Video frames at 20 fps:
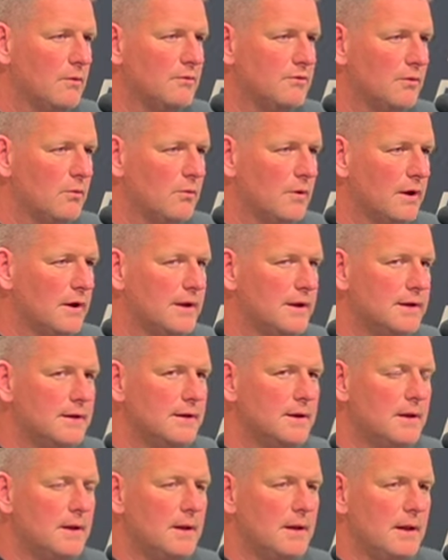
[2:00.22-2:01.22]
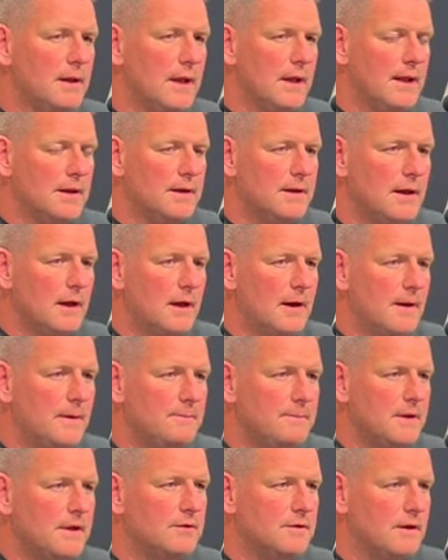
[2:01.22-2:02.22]
with a win and and, uh,
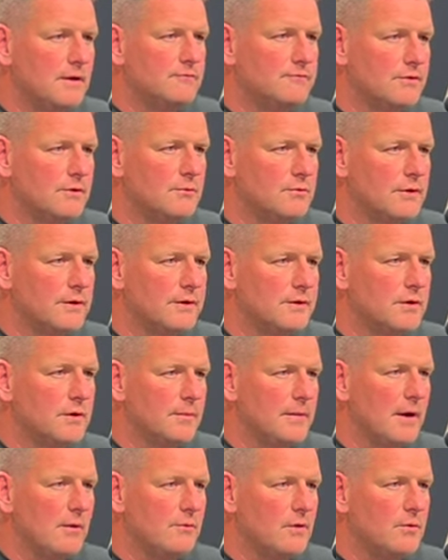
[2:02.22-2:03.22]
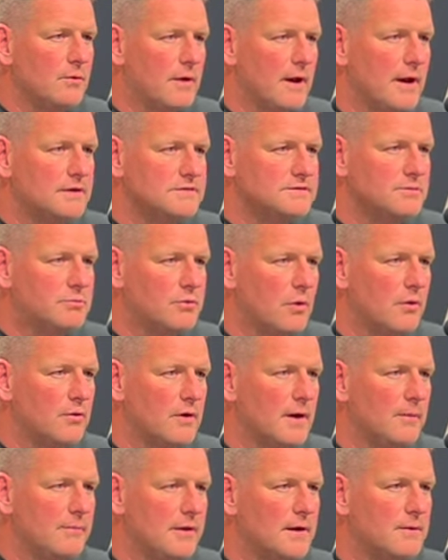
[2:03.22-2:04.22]
and, and feel really good about where we're at as a
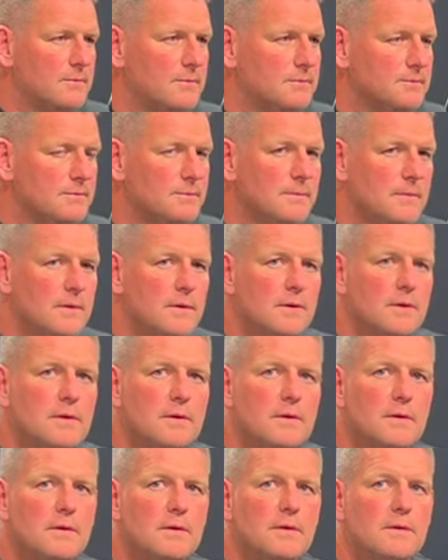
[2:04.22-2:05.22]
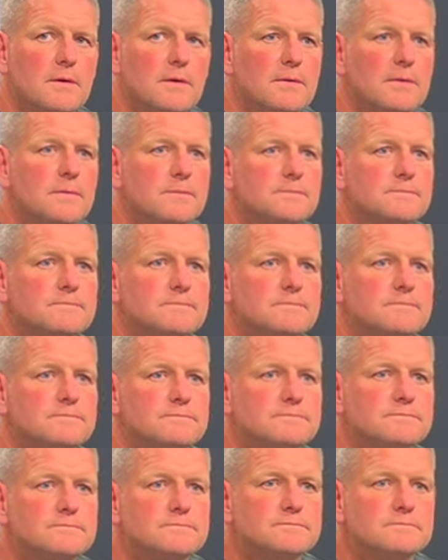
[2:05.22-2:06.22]
program there. Thanks, Coach Simmons.
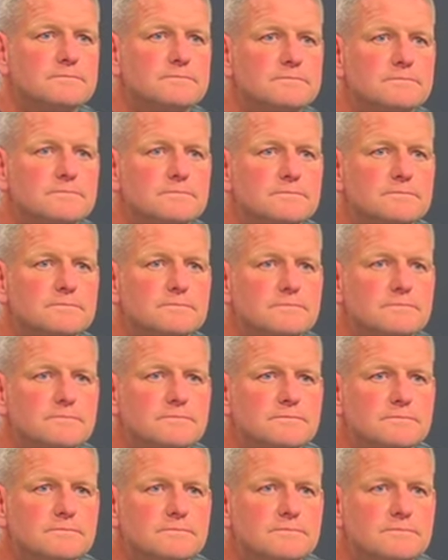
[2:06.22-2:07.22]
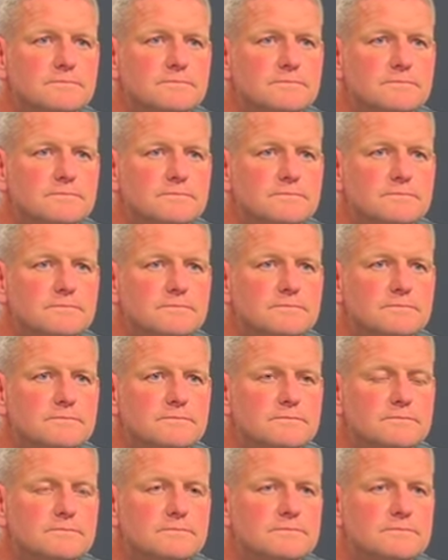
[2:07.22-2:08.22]
Uh, how would you
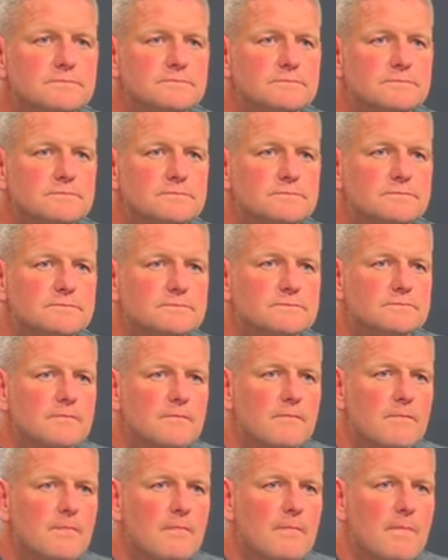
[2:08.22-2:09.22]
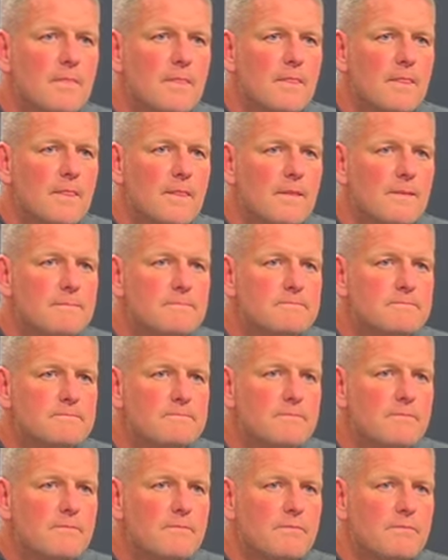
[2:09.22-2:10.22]
compare and contrast Hudson and
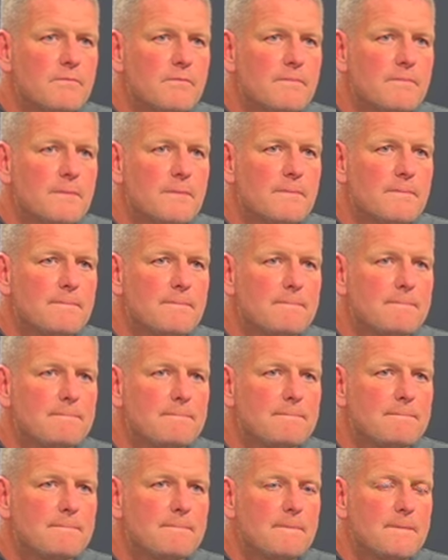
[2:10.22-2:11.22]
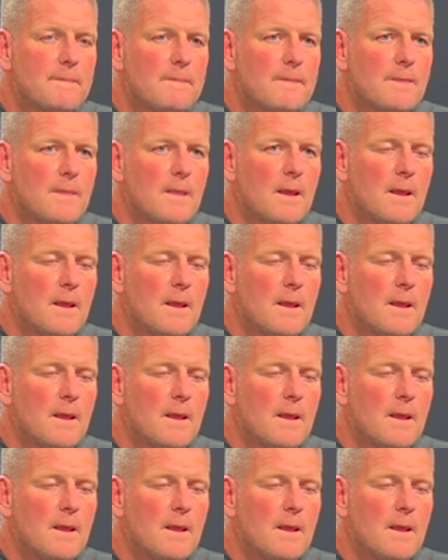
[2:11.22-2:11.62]
Ryan as runners right now?